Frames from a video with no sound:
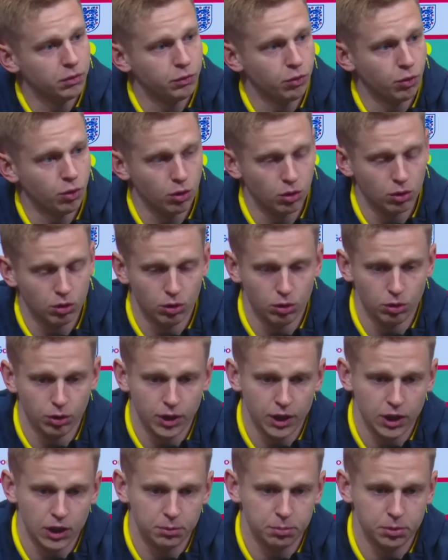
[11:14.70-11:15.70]
for all
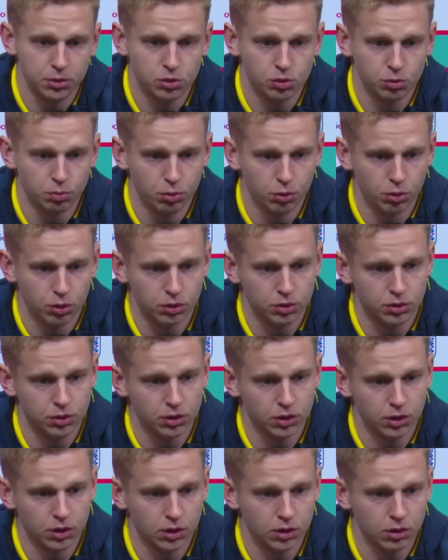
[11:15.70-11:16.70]
help and support
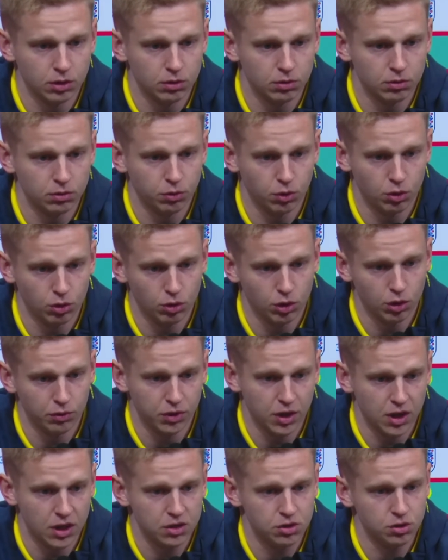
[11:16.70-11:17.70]
for all
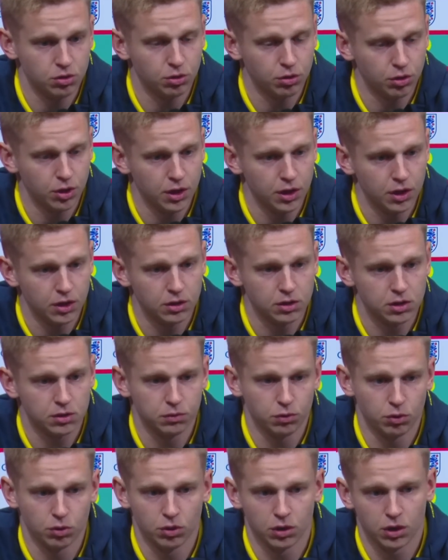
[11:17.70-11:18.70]
of us Ukrainians,
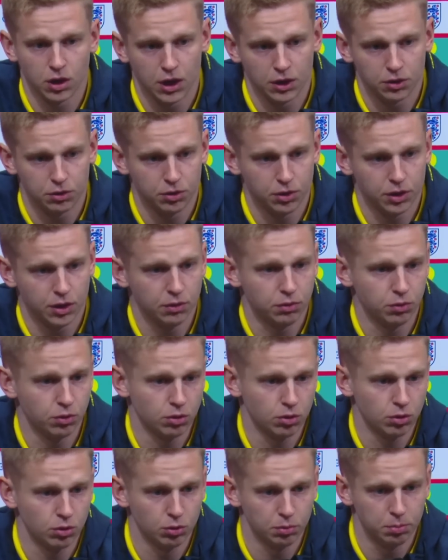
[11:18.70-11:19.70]
for the country,
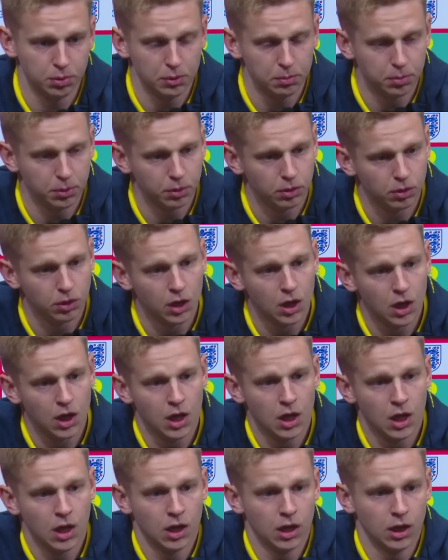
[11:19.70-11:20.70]
for all people,
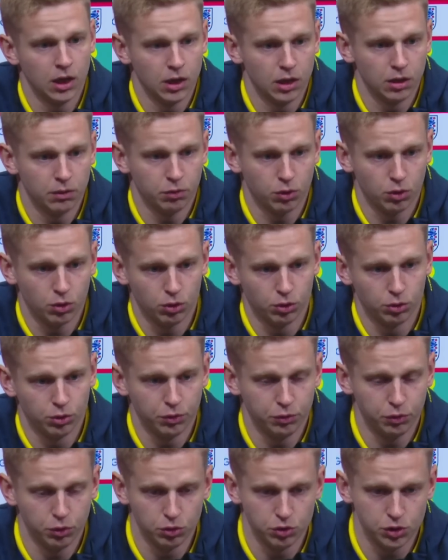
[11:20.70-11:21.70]
for all
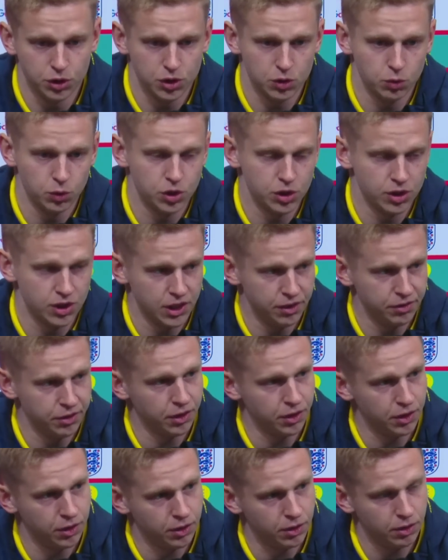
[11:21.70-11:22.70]
refugees which is
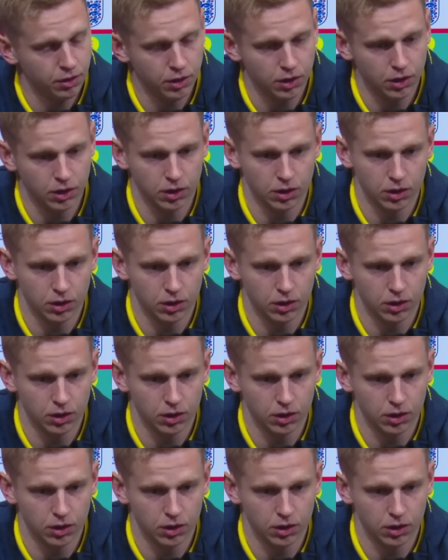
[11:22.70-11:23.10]
living here.